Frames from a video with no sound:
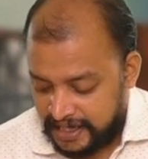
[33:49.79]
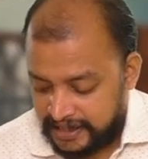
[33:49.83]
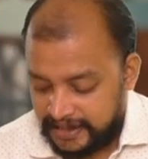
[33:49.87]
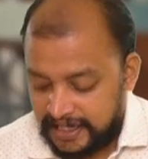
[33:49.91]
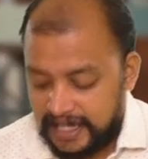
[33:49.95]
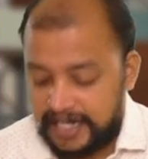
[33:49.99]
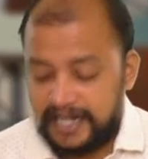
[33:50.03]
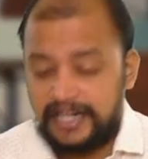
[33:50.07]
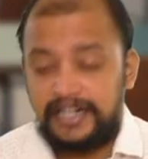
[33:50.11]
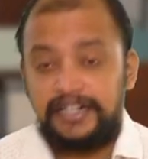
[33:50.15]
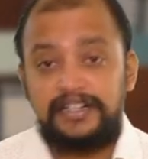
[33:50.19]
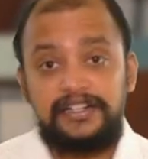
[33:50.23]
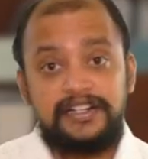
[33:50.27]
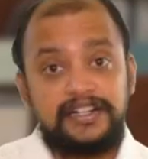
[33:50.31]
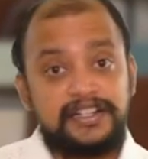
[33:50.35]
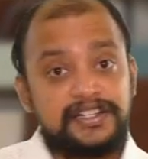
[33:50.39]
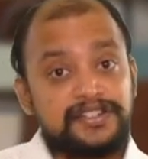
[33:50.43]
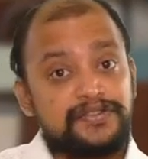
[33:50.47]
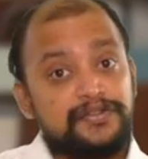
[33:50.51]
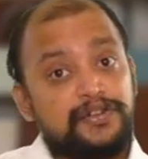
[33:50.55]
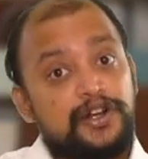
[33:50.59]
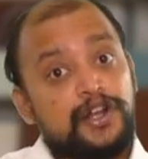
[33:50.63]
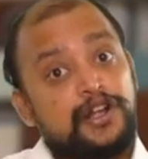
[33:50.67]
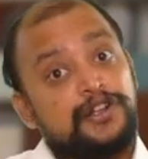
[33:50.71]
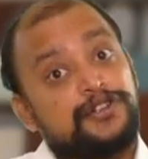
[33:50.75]
then
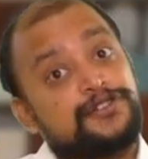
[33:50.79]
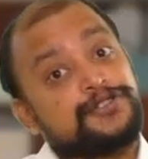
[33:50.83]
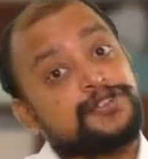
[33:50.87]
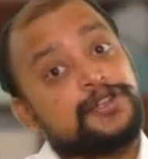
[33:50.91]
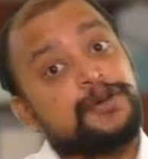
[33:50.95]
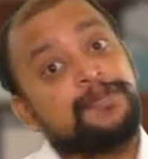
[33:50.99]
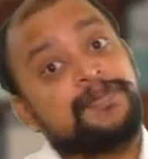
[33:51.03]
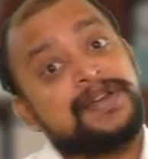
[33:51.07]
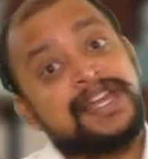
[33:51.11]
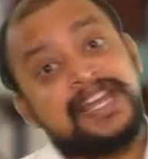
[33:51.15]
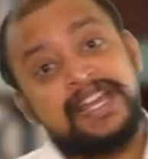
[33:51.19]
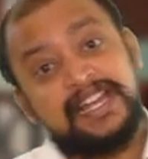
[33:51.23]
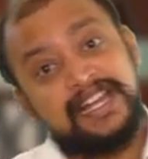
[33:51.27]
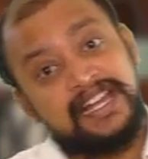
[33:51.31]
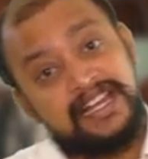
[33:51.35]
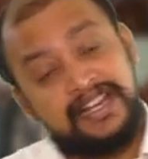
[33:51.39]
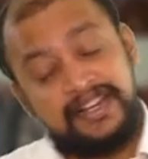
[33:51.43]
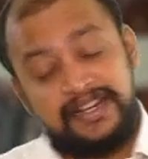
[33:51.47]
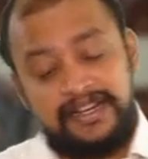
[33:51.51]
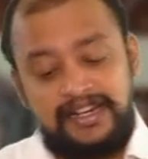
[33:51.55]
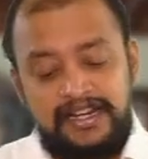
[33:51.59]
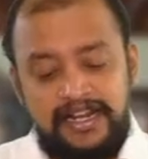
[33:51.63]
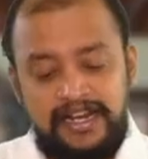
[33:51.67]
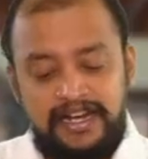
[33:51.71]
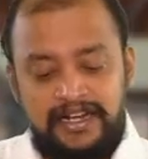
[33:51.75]
interest will also be
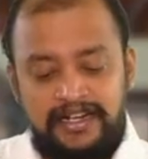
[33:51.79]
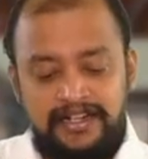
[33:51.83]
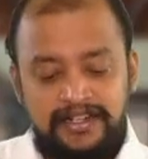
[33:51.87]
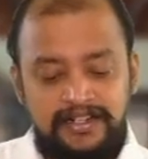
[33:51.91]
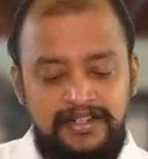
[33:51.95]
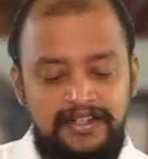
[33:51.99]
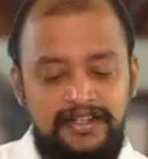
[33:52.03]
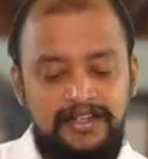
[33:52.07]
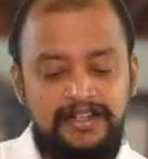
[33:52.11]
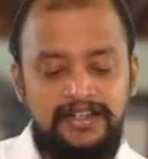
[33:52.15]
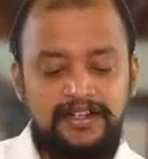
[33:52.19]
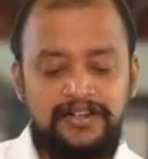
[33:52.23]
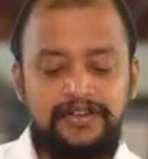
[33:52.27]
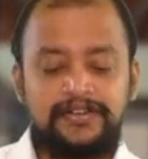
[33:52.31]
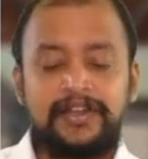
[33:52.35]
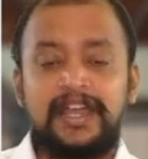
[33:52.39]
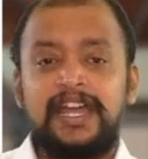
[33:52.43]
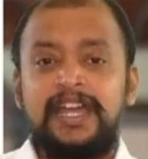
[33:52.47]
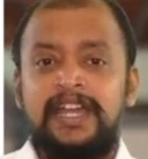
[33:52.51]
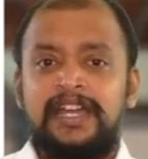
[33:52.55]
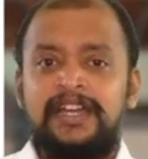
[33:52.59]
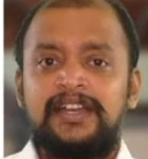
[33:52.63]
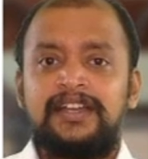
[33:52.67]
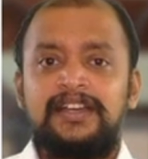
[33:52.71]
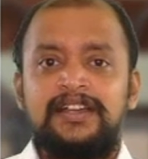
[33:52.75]
nil.
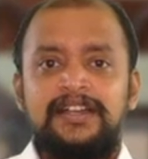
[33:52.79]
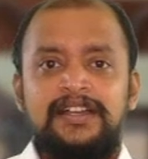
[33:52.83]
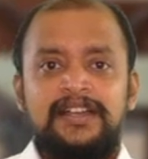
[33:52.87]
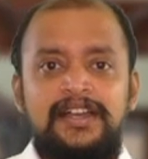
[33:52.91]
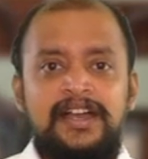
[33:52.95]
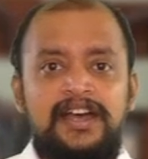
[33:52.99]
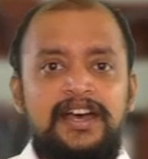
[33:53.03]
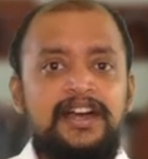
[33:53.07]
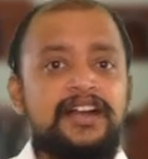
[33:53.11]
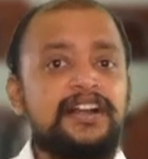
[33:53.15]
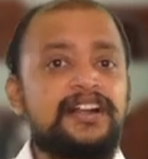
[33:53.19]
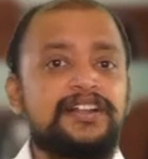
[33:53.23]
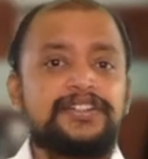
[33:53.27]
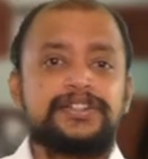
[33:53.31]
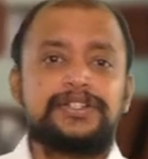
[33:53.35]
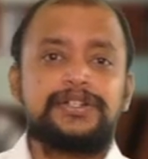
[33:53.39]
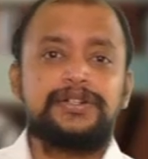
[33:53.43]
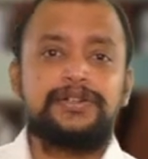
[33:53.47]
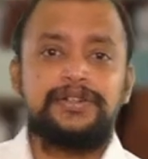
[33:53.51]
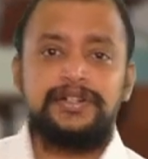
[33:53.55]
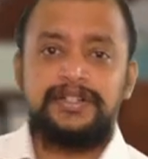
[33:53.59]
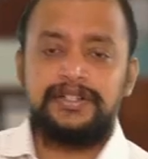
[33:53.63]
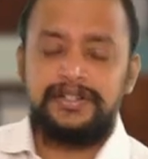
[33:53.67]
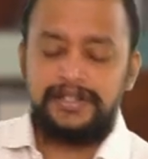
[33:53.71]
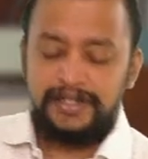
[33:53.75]
Okay,
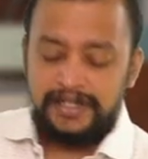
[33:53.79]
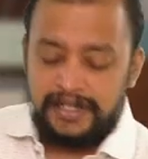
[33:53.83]
understood?